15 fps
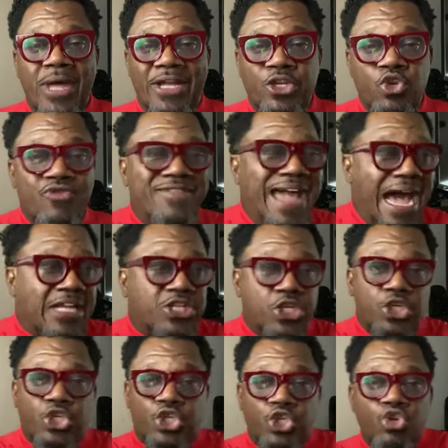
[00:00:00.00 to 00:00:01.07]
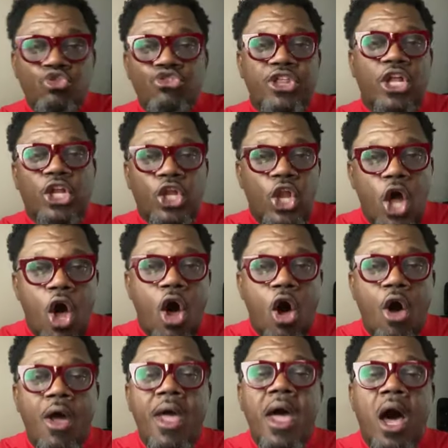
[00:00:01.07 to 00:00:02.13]
that you've got to do the
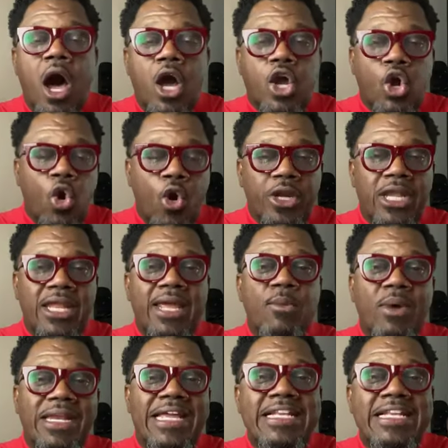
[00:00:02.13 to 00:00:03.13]
law accordingly.